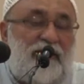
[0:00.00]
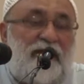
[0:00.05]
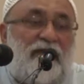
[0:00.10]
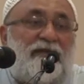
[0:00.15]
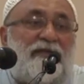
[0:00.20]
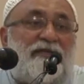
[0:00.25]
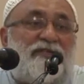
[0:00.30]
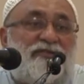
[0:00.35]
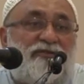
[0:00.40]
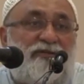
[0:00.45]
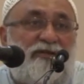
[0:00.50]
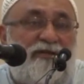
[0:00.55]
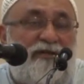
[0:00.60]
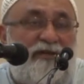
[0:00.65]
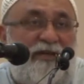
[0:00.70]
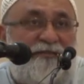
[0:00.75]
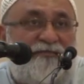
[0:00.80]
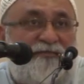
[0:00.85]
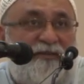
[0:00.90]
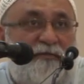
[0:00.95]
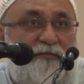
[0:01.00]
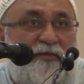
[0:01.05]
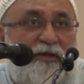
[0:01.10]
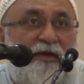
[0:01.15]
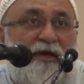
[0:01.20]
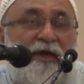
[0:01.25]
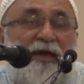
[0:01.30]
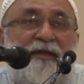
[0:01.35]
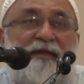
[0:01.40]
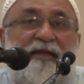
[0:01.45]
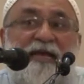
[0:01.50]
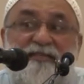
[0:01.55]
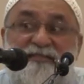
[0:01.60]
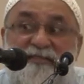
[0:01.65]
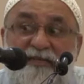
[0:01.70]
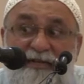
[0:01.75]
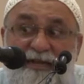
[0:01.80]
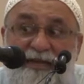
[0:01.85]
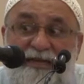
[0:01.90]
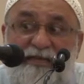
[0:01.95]
and he's left it behind
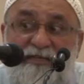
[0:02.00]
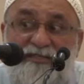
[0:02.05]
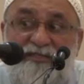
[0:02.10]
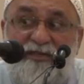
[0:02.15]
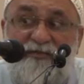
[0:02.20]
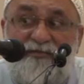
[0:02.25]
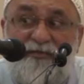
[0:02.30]
as a legacy